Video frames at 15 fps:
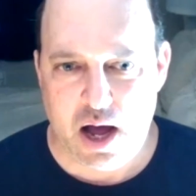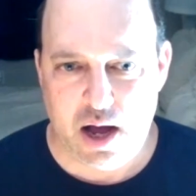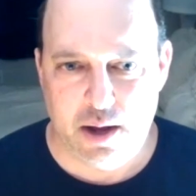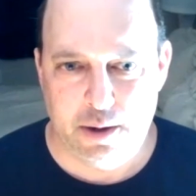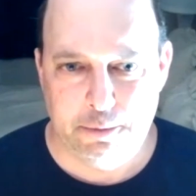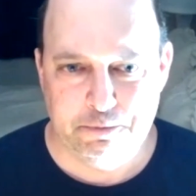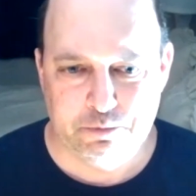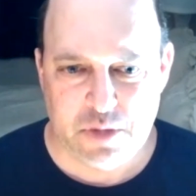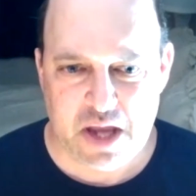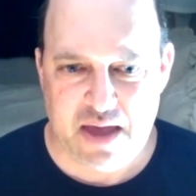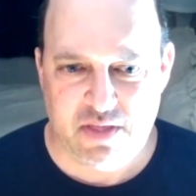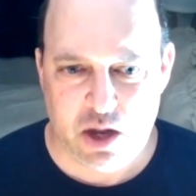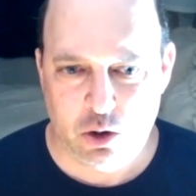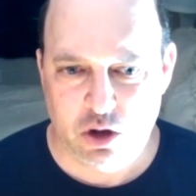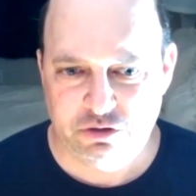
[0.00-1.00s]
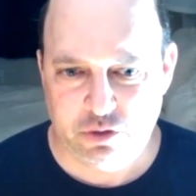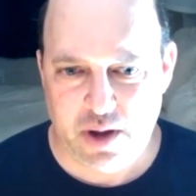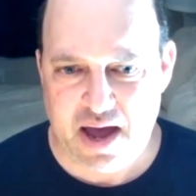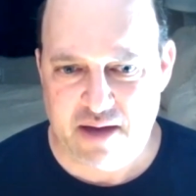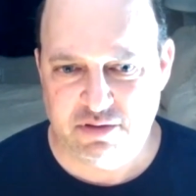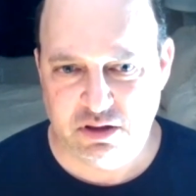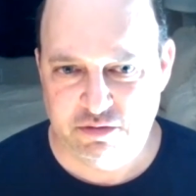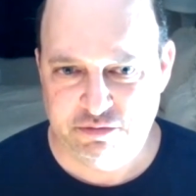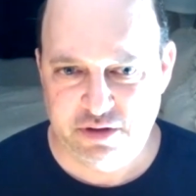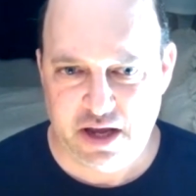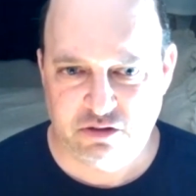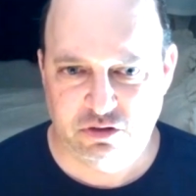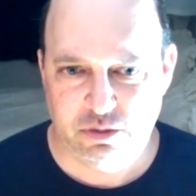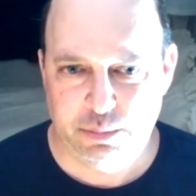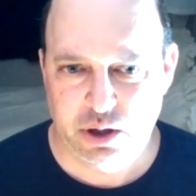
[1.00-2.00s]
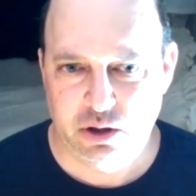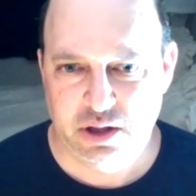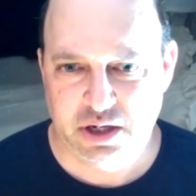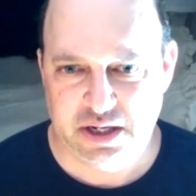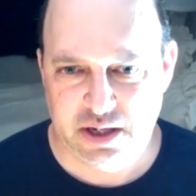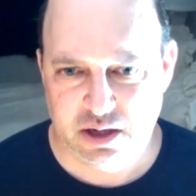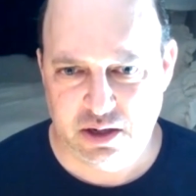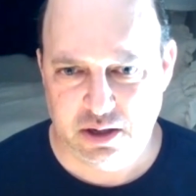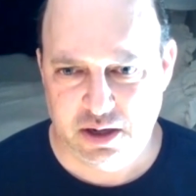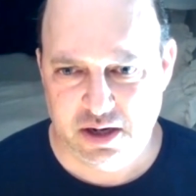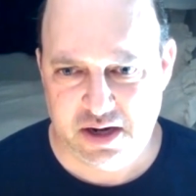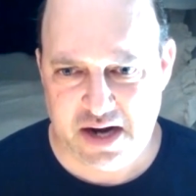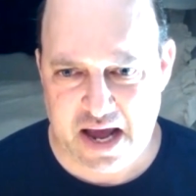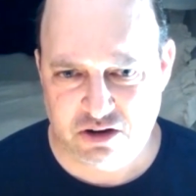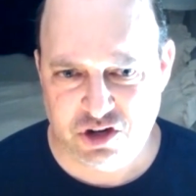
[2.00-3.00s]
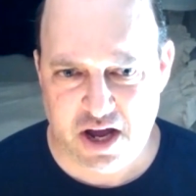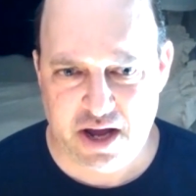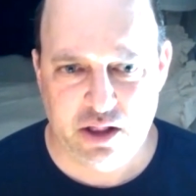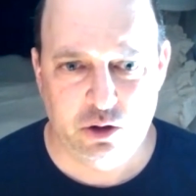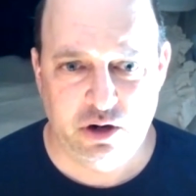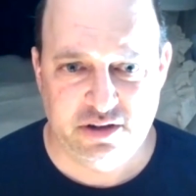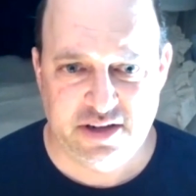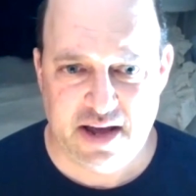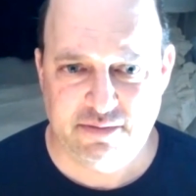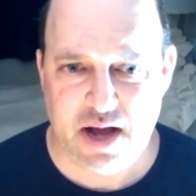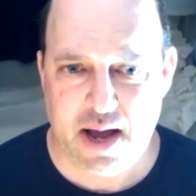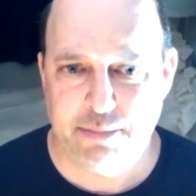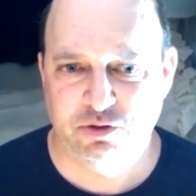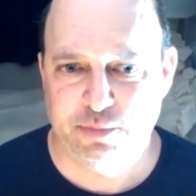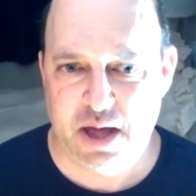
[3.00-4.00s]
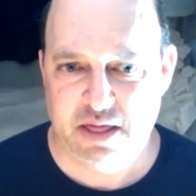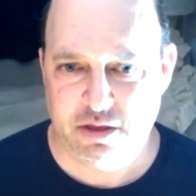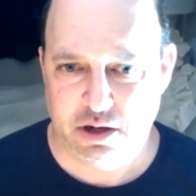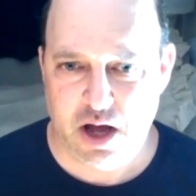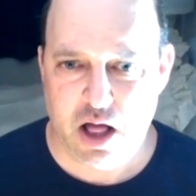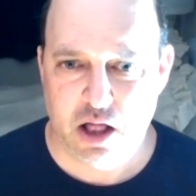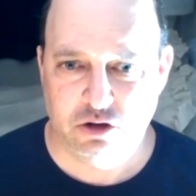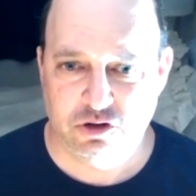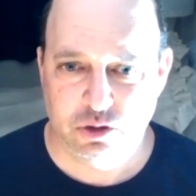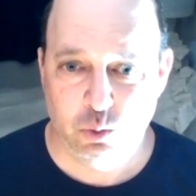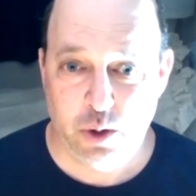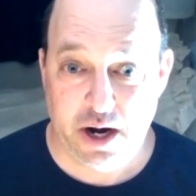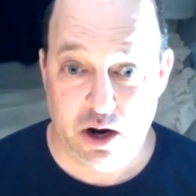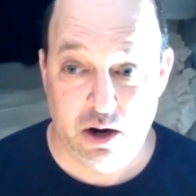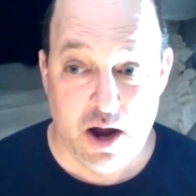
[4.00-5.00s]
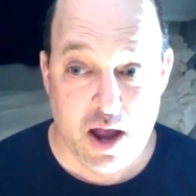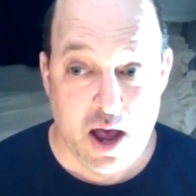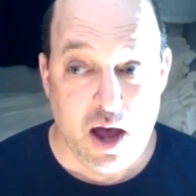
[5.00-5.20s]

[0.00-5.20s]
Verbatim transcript: Um, and then also having the flexibility in, in an agile or a DevOps methodology where,